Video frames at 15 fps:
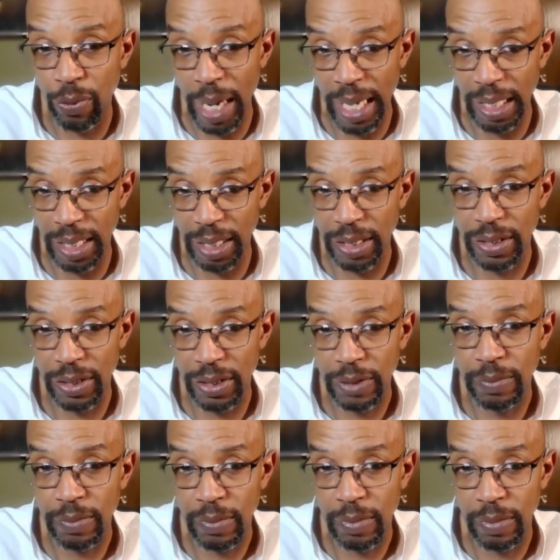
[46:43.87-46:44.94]
whiteness
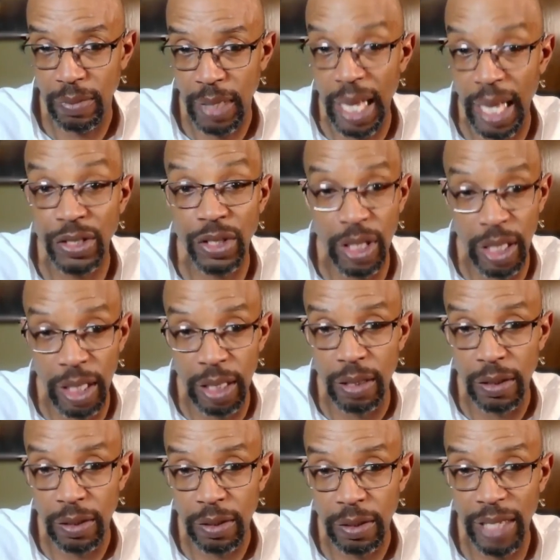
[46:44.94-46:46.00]
as good,
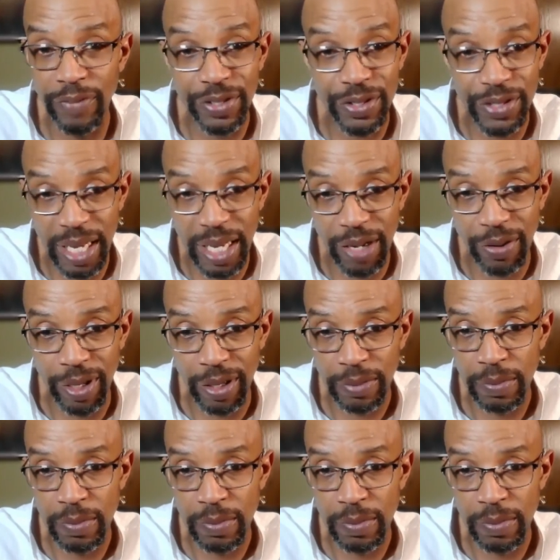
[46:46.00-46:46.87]
even sacred.